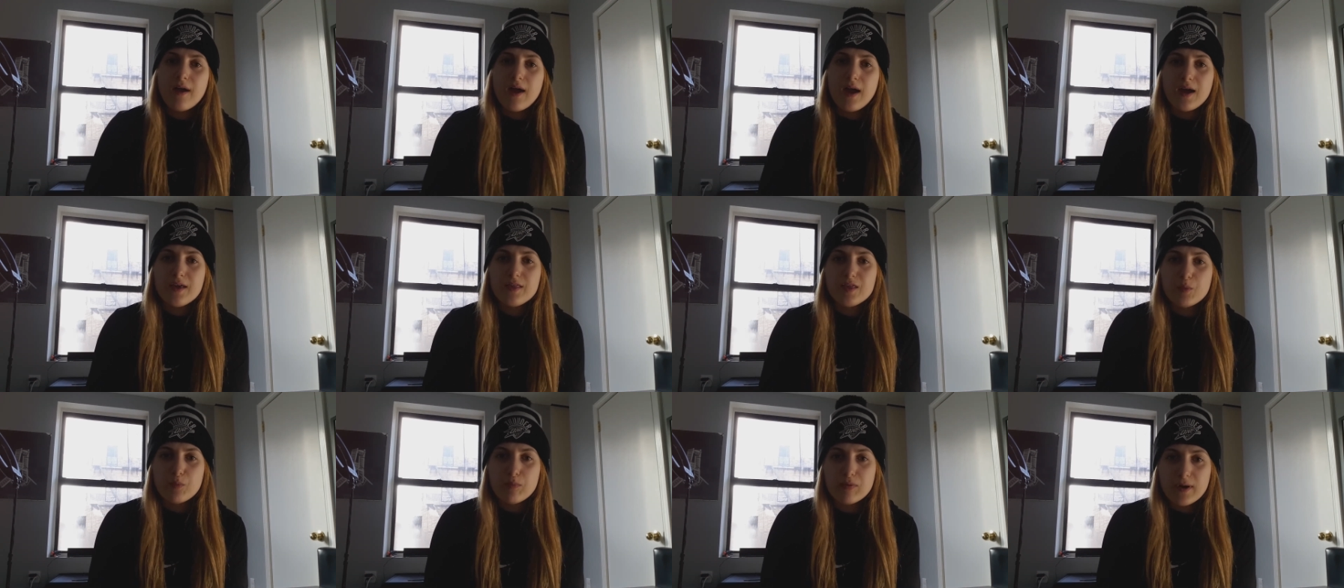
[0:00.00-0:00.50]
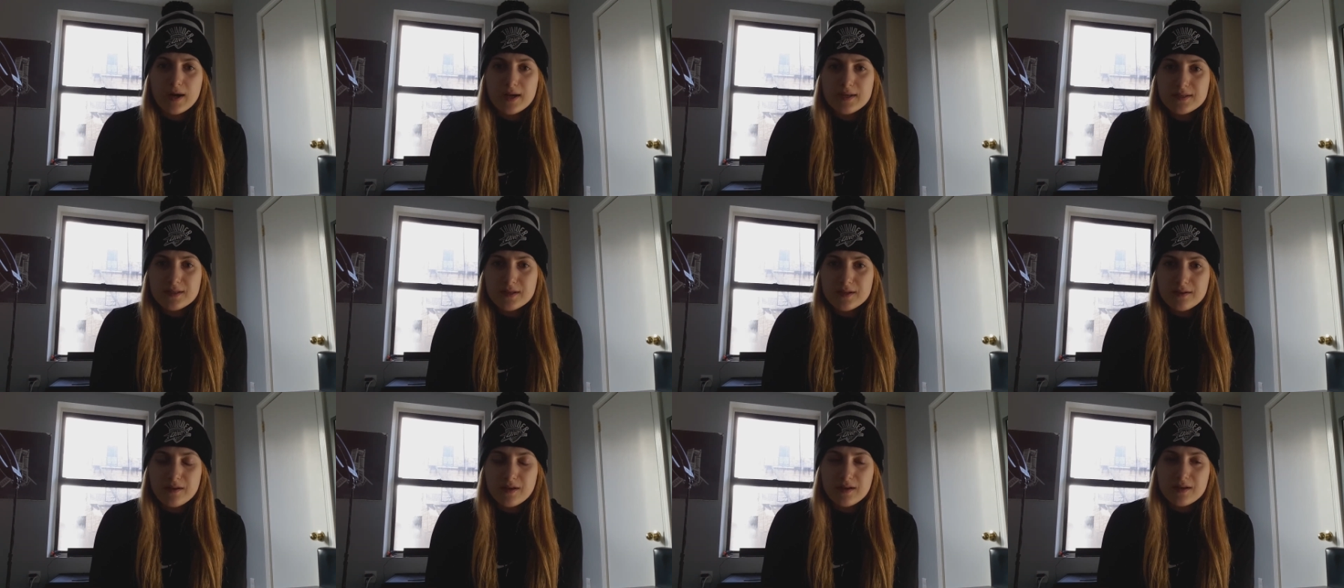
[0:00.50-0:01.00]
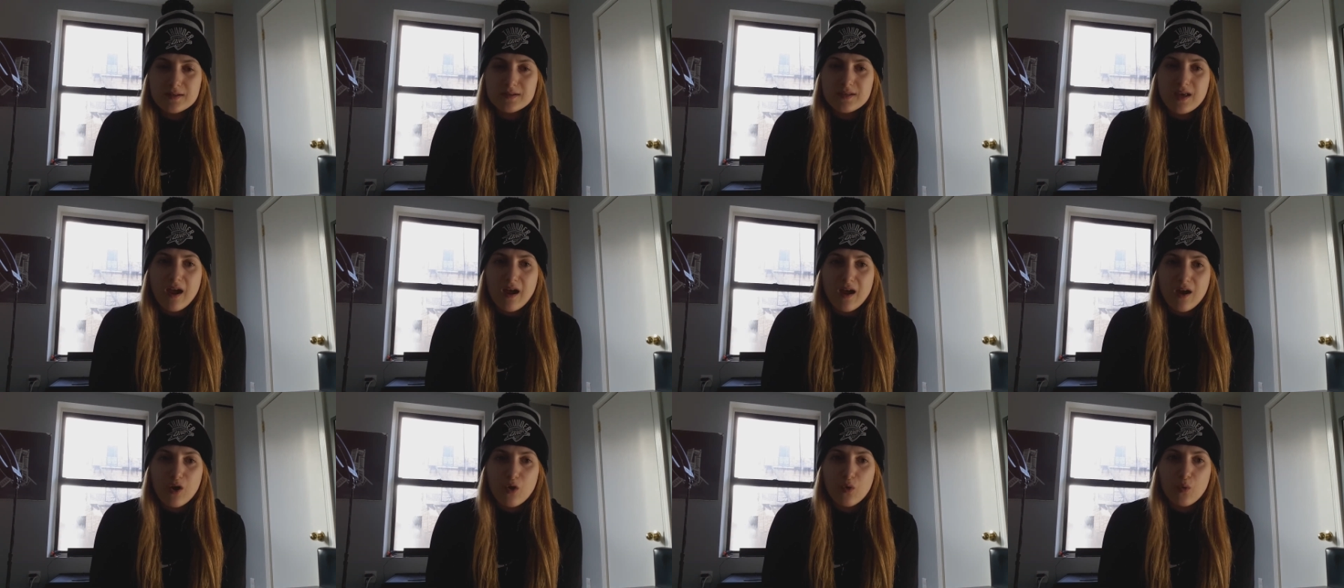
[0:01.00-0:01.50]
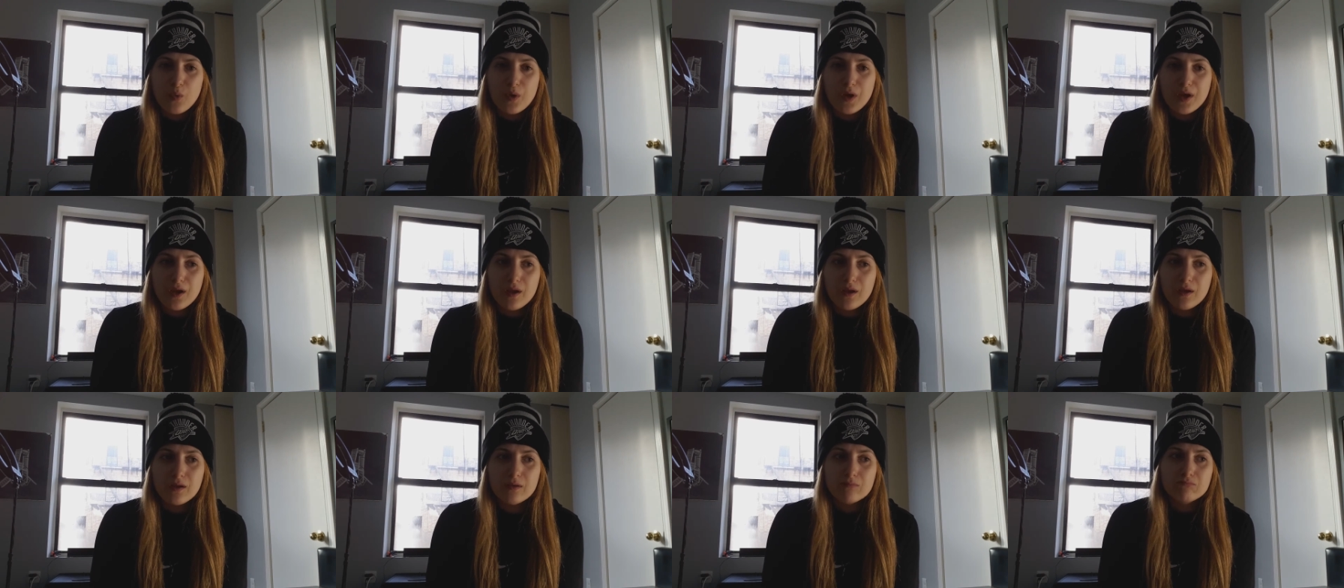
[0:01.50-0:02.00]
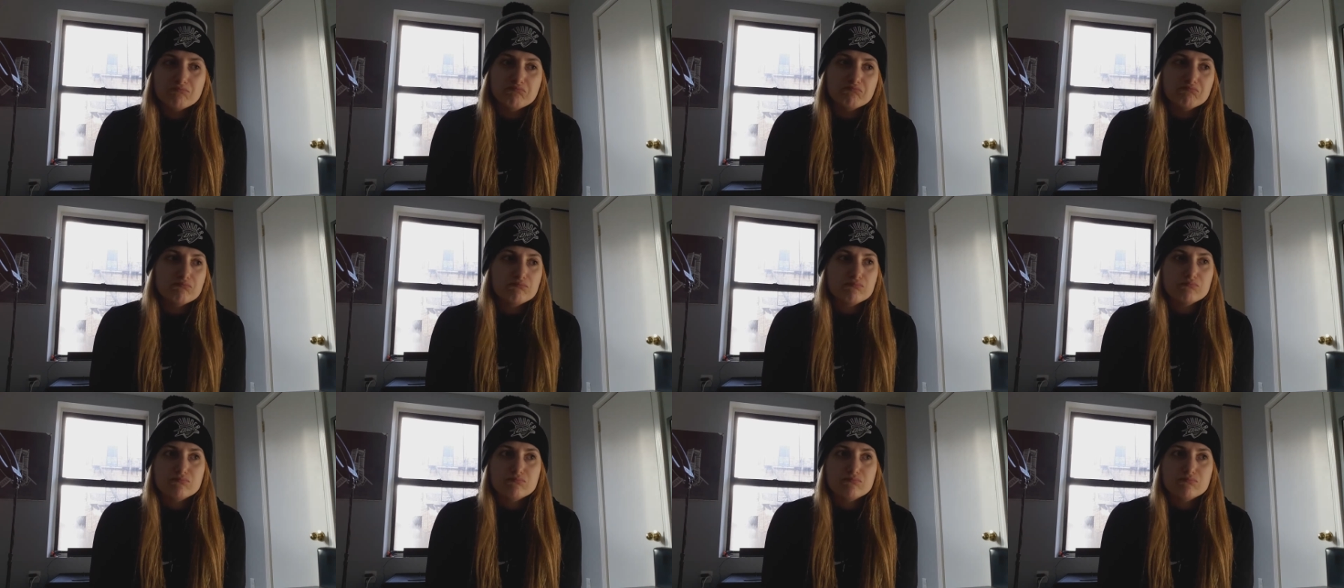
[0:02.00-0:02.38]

and the present is how we